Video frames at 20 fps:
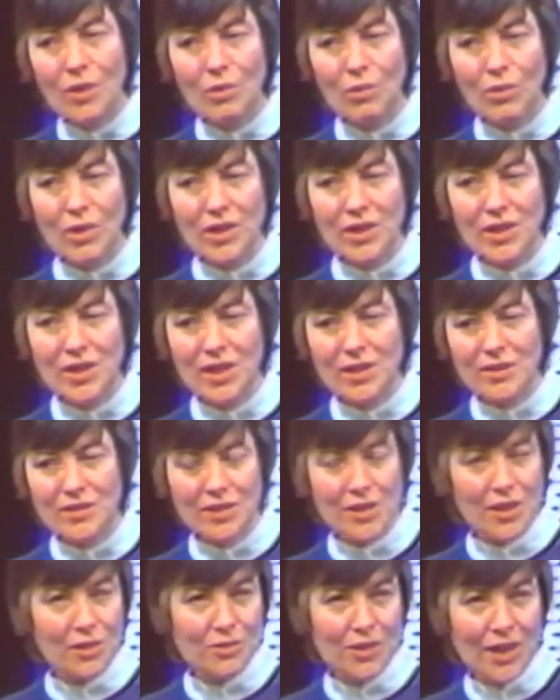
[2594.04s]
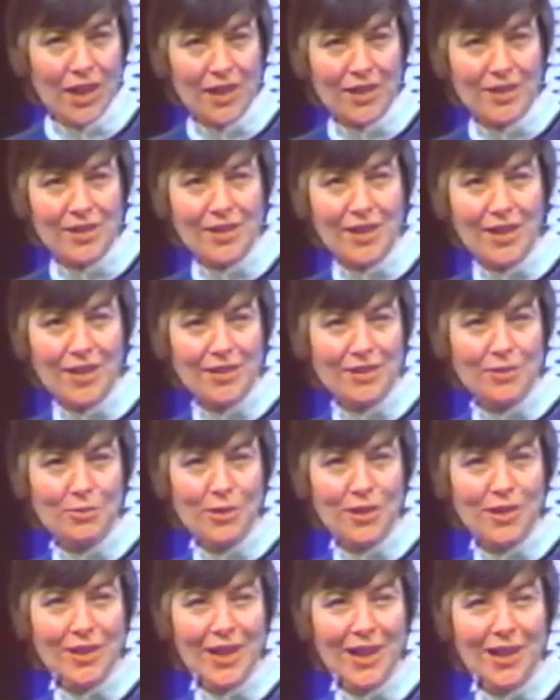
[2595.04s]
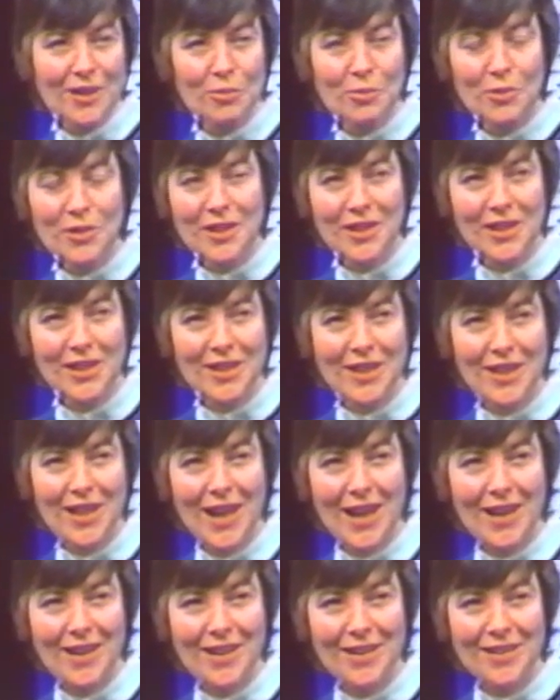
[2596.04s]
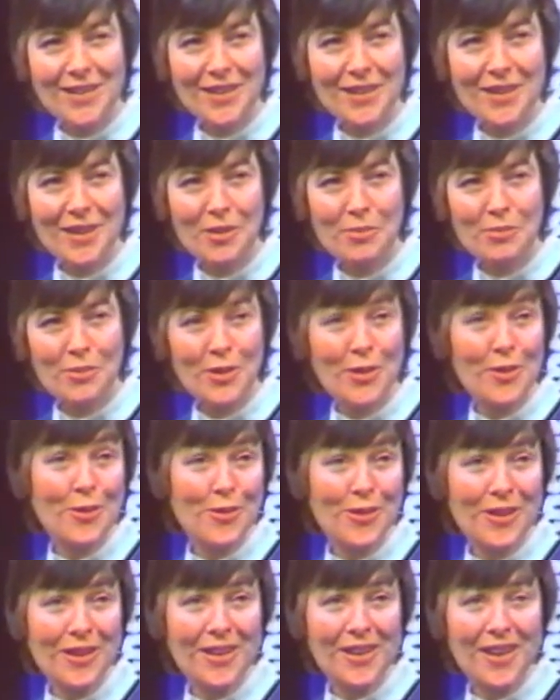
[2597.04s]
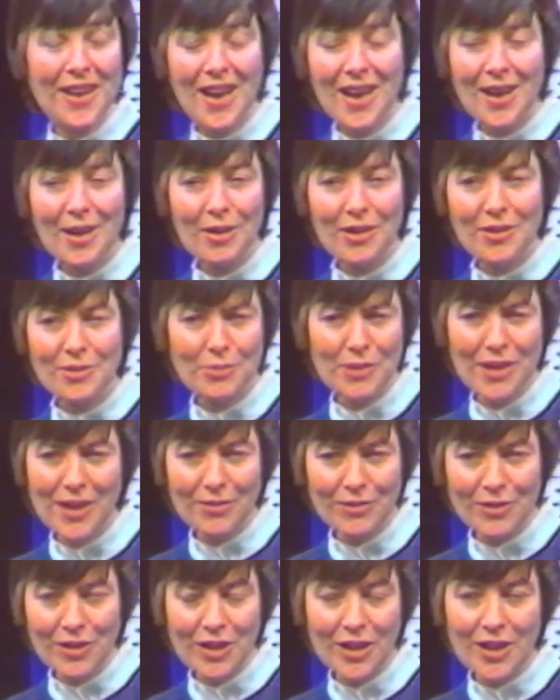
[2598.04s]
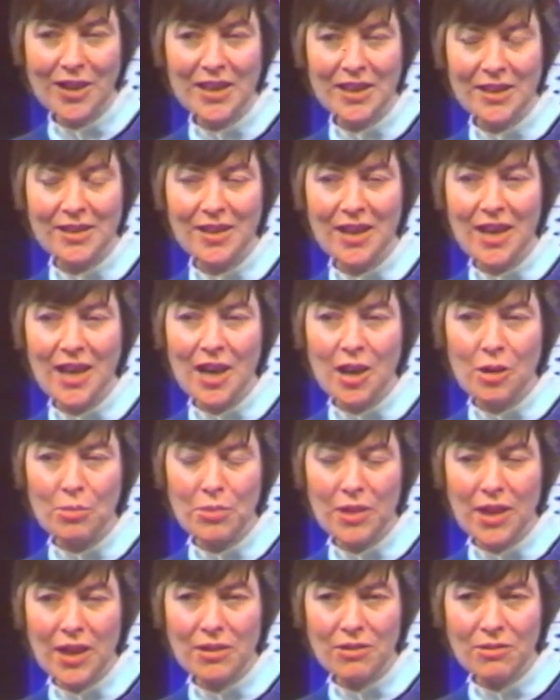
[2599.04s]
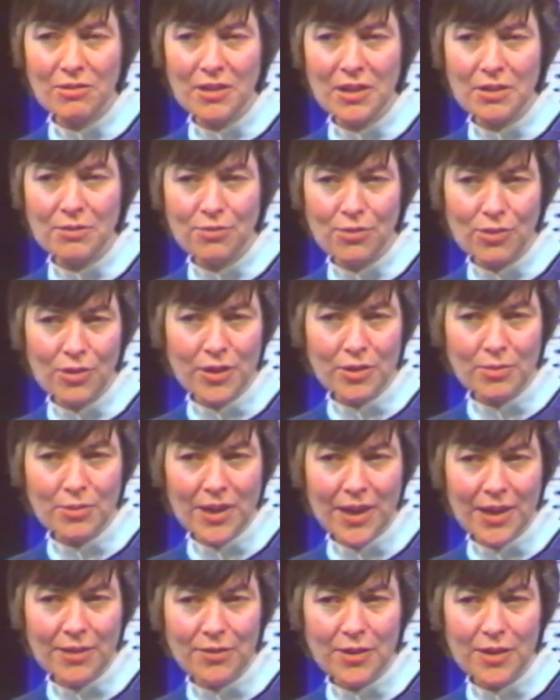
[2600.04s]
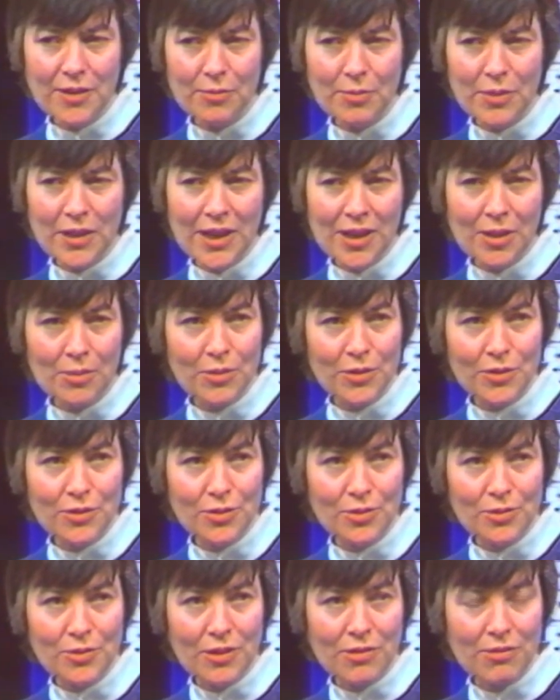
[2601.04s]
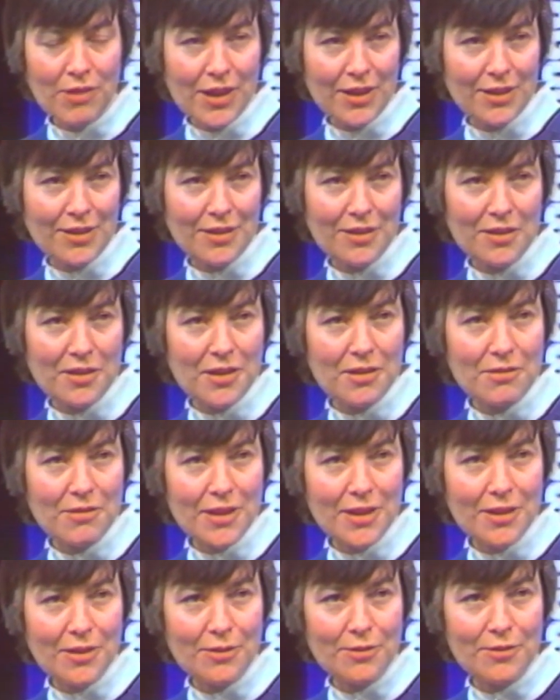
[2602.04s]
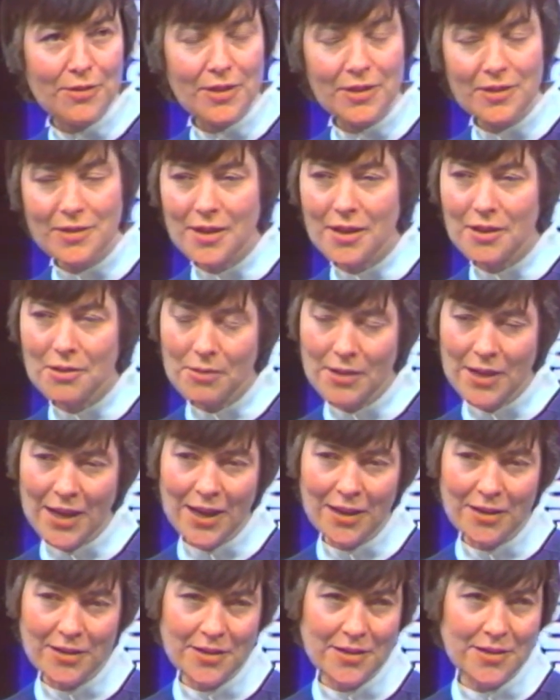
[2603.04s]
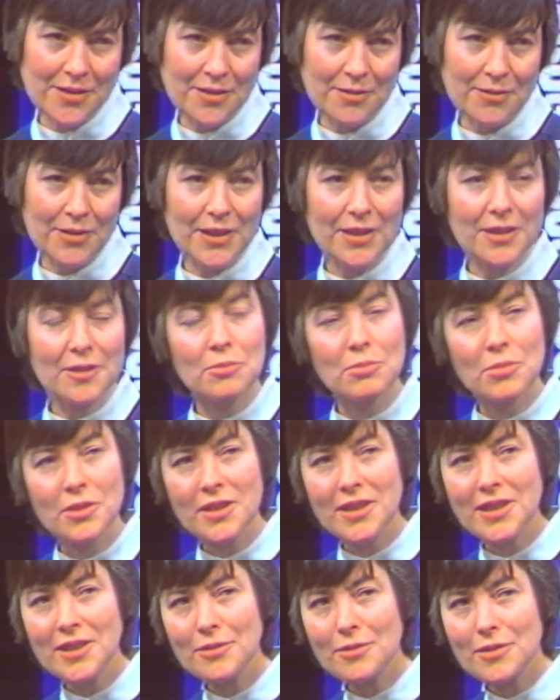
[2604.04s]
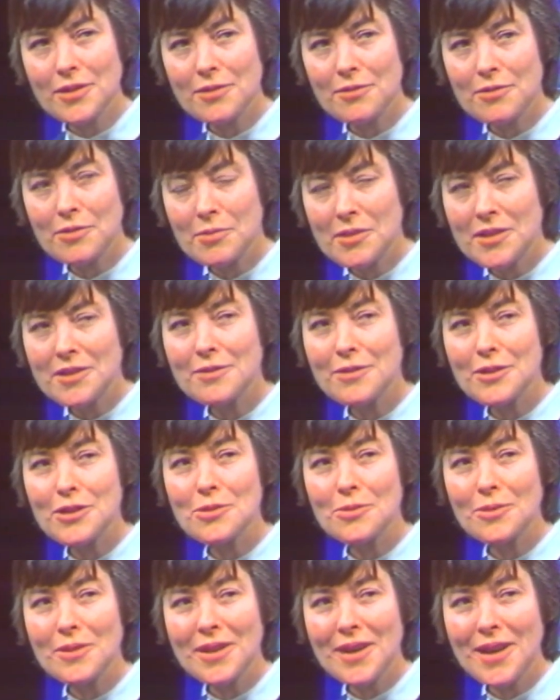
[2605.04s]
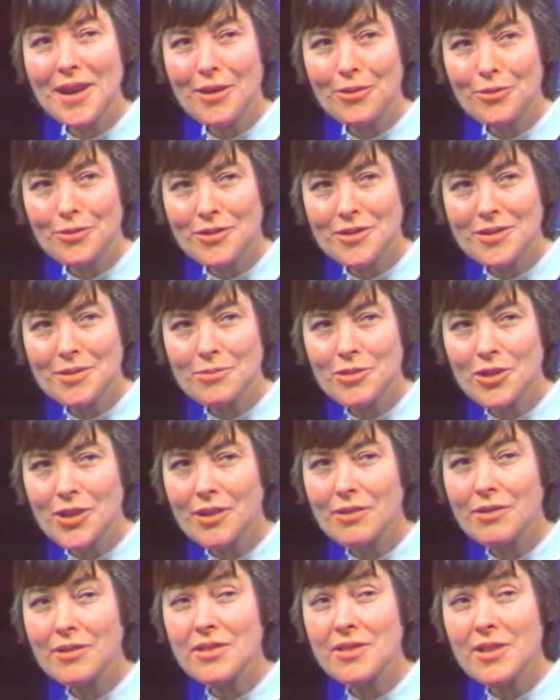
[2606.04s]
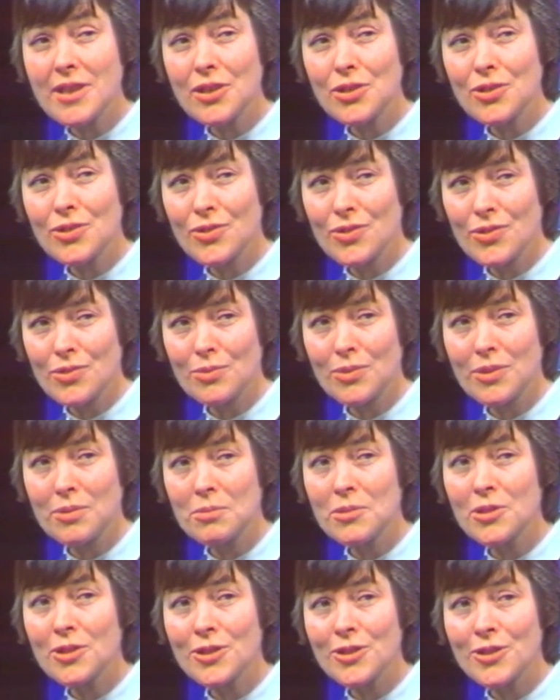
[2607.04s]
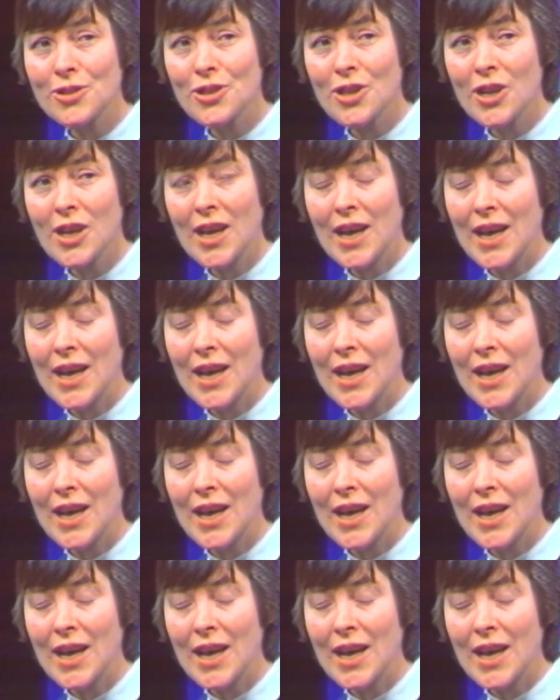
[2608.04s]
One doesn't know that yet. One can't predict that, I think, a priori, because we haven't done it. But I don't think Freud would ever have been able to erect a theory of uh, psychoanalysis if he didn't believe that from individual accounts some generalizations would emerge.